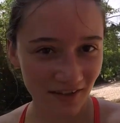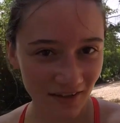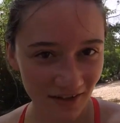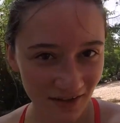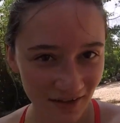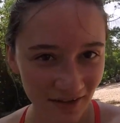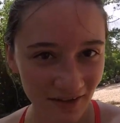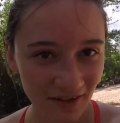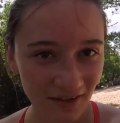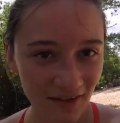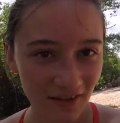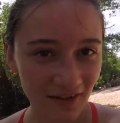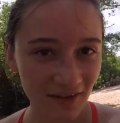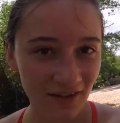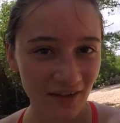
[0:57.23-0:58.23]
It's a GoPro.
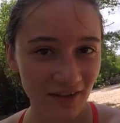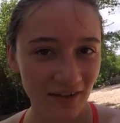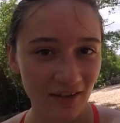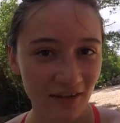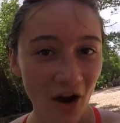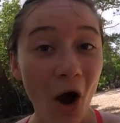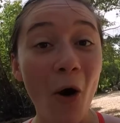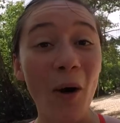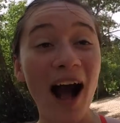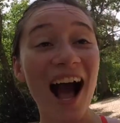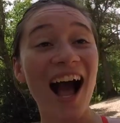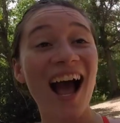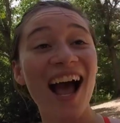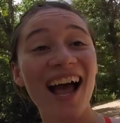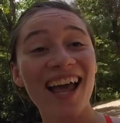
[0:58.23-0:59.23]
Say hi. Oh,
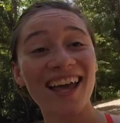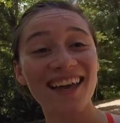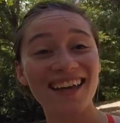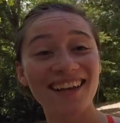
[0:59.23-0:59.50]
hi.